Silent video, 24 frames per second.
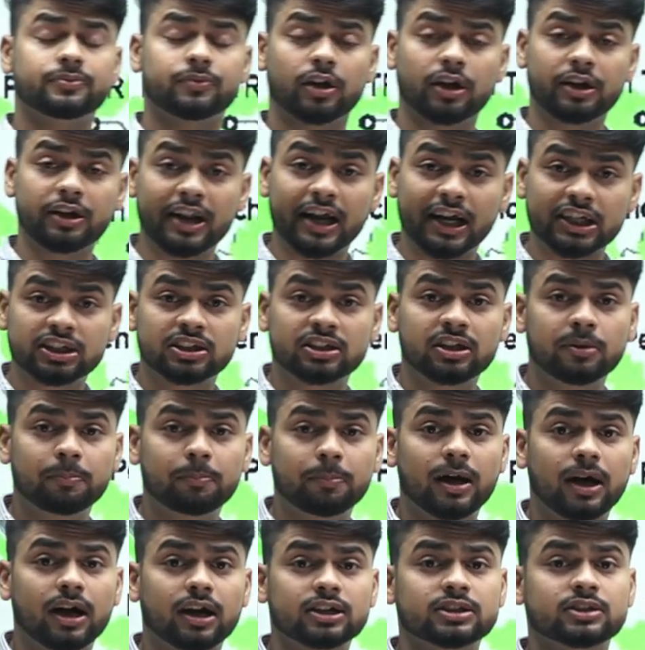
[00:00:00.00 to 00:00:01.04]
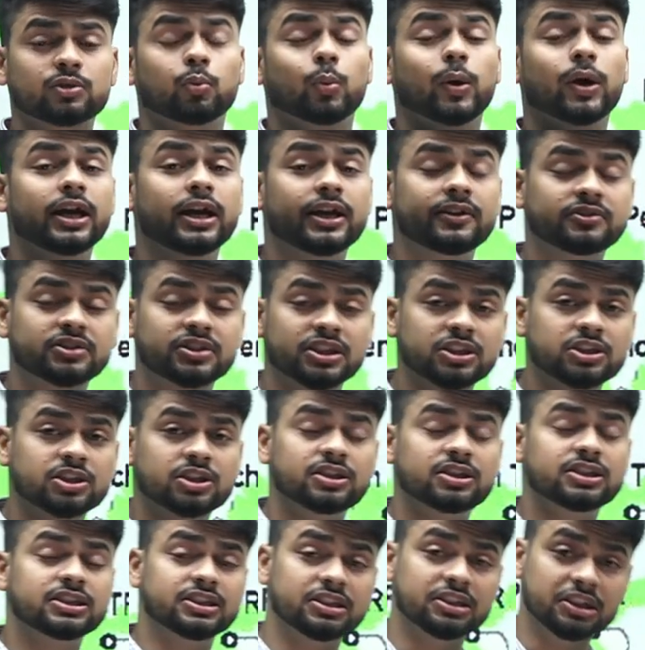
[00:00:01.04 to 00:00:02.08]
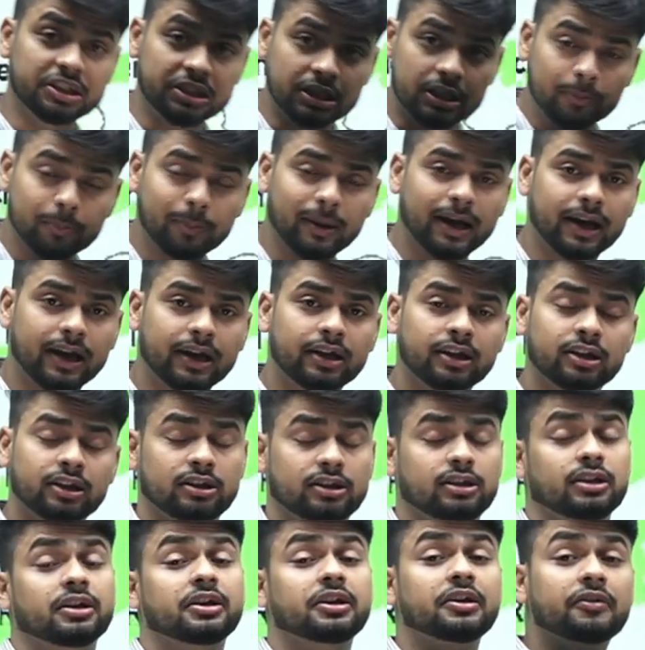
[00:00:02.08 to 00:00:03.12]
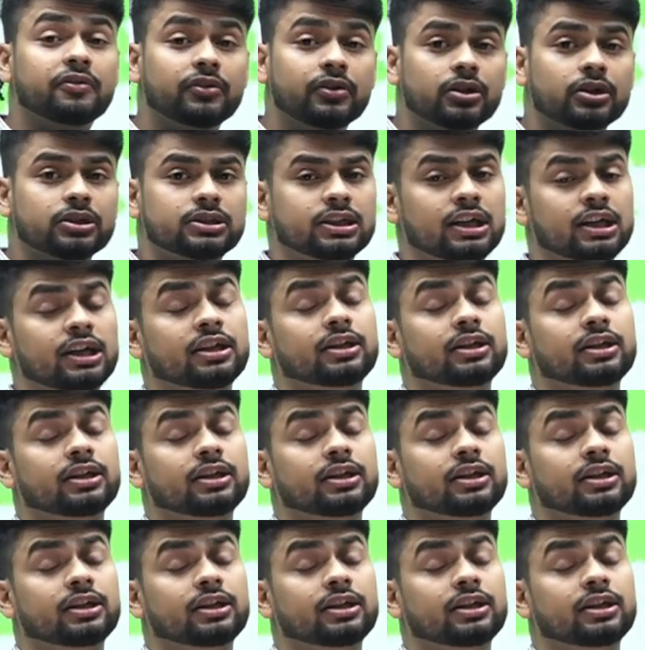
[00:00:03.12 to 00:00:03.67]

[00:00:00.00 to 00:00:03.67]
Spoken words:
national parks, wildlife sanctuaries nearby, the rivers,